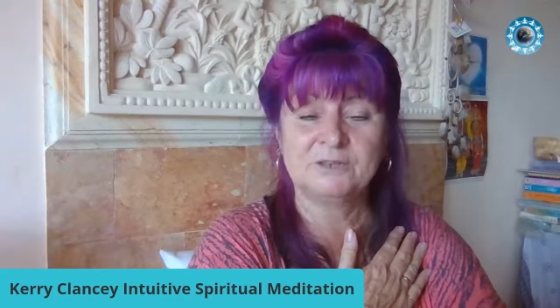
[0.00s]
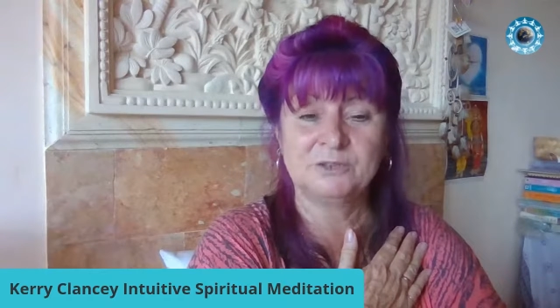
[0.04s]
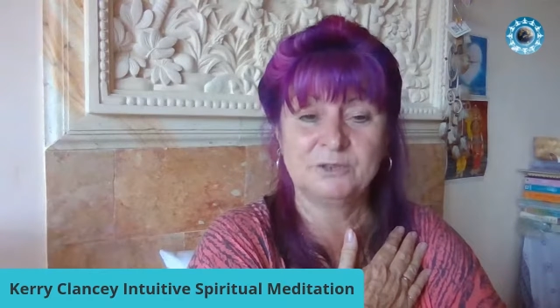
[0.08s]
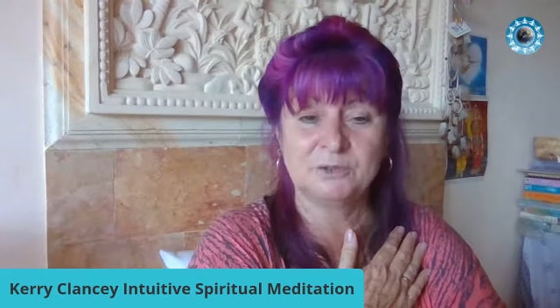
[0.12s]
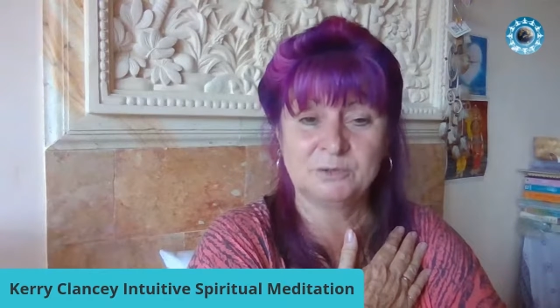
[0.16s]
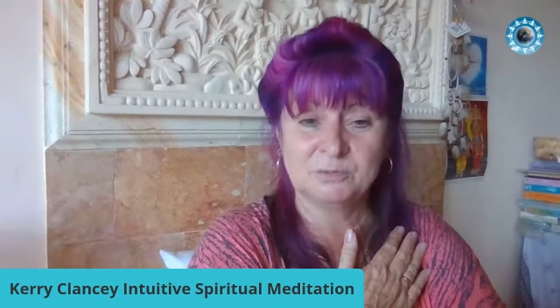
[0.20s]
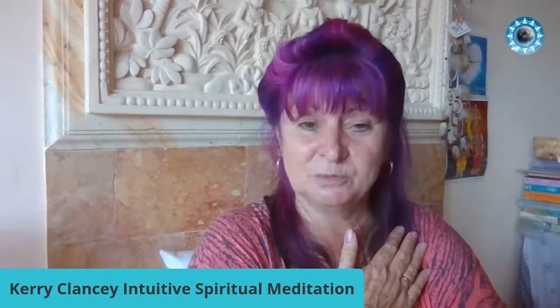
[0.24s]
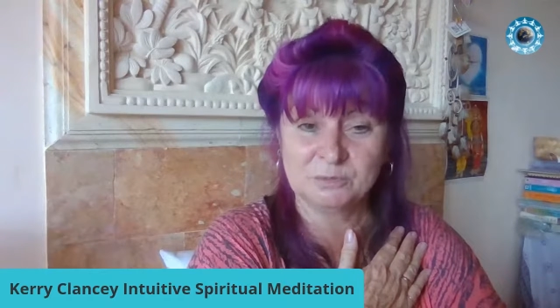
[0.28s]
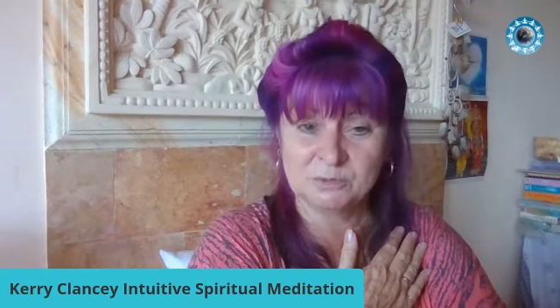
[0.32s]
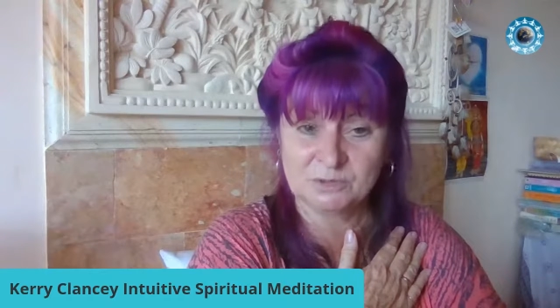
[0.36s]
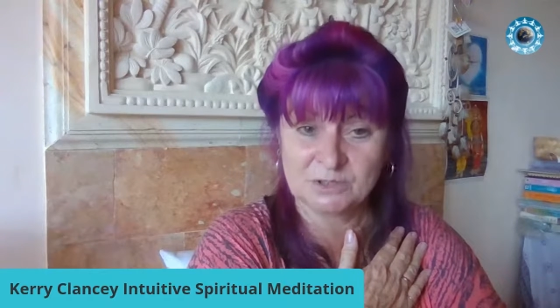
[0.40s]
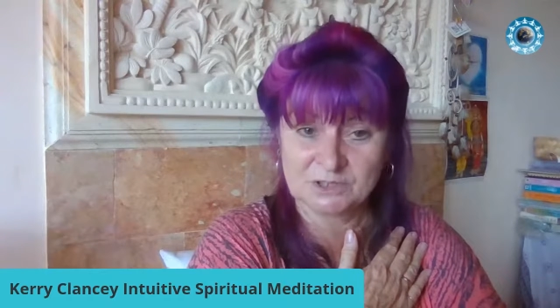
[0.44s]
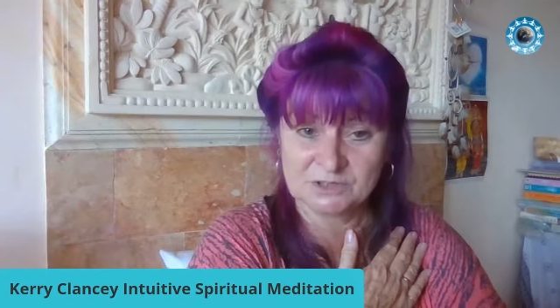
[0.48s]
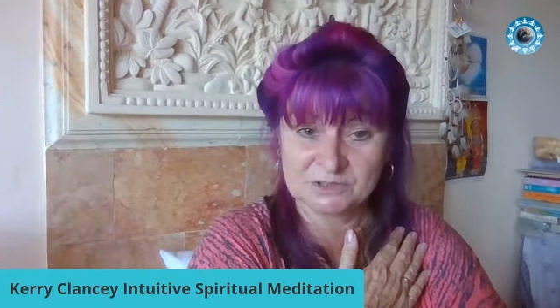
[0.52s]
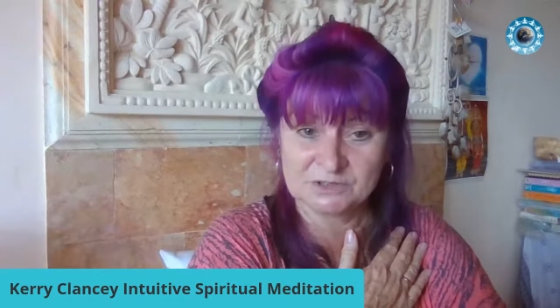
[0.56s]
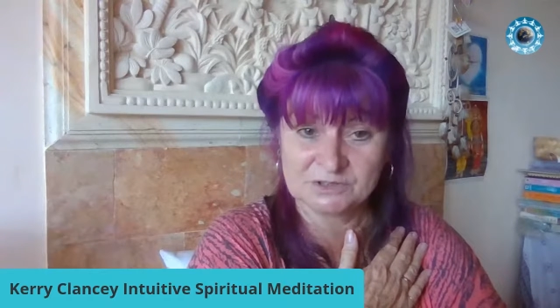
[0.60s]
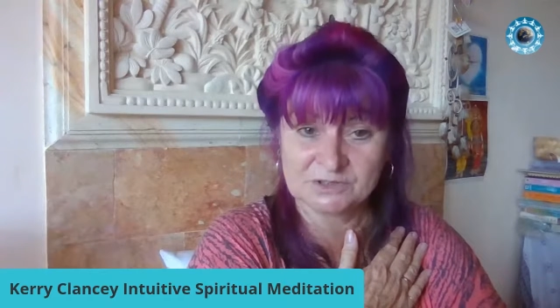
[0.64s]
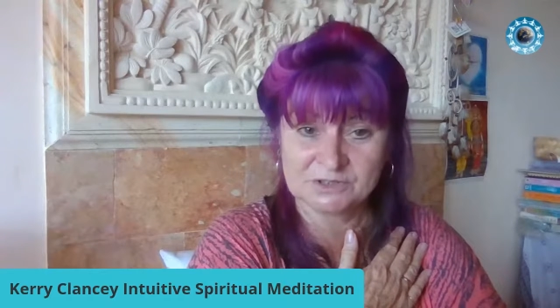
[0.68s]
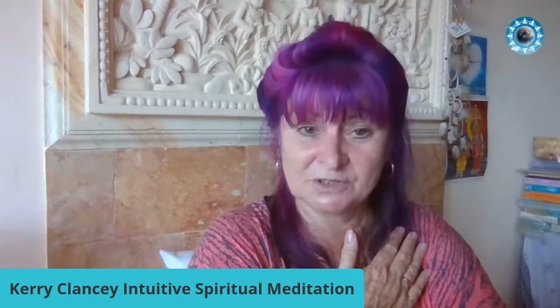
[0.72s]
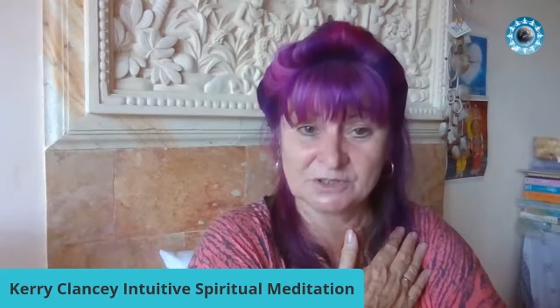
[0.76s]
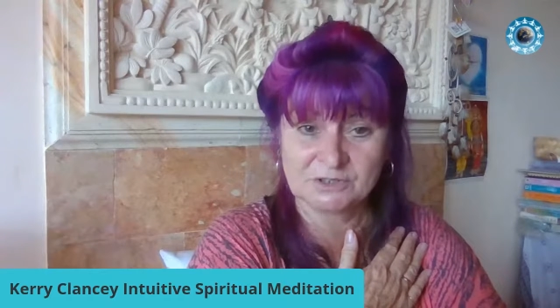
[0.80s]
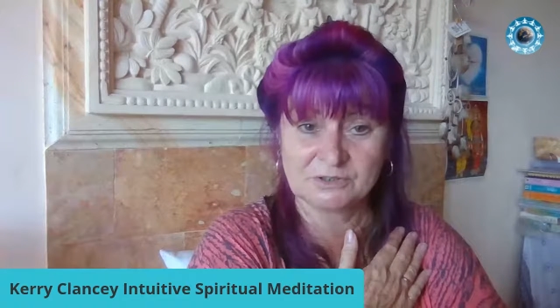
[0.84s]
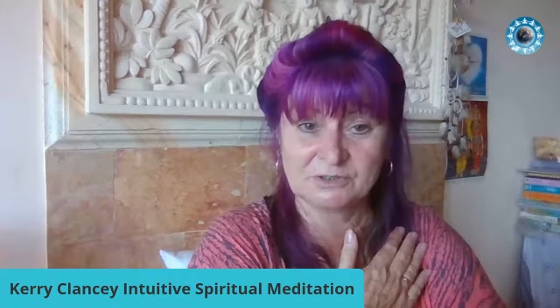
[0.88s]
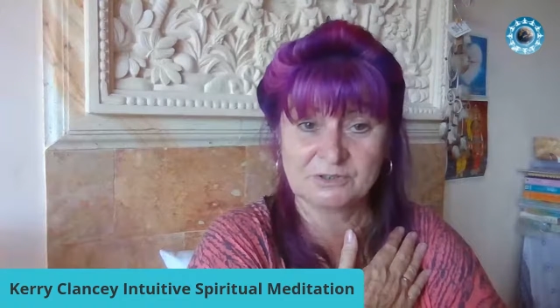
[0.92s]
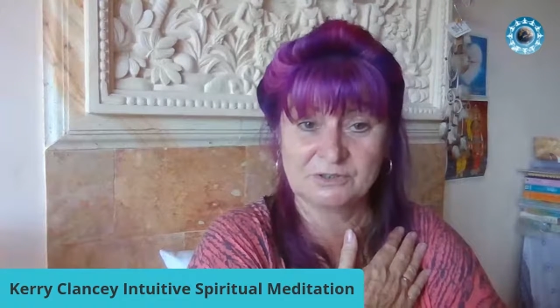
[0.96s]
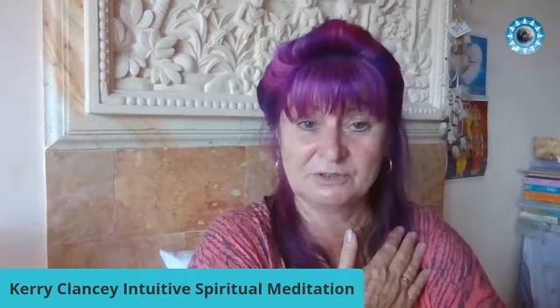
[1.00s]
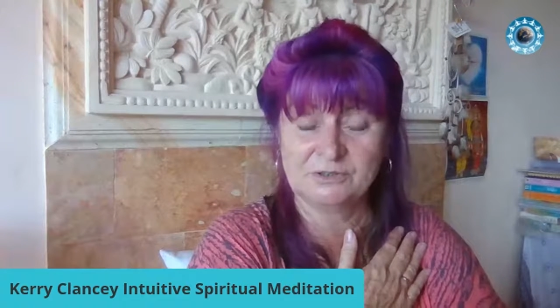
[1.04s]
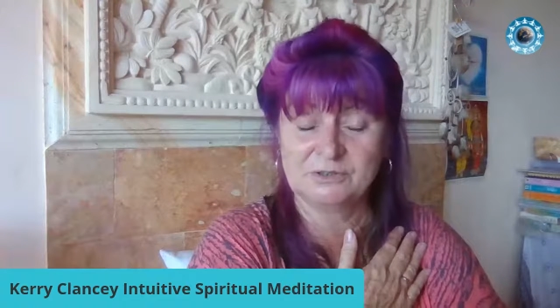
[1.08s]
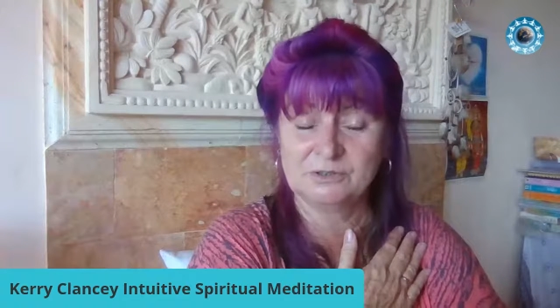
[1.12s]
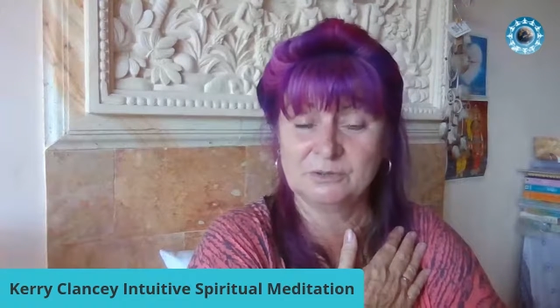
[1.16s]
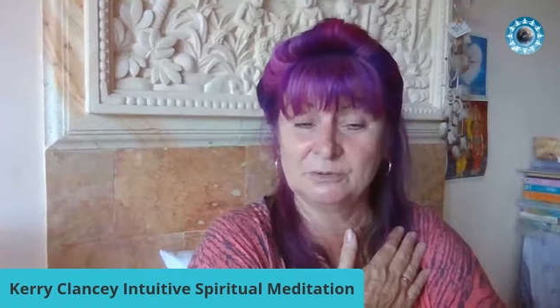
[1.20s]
you will get shown,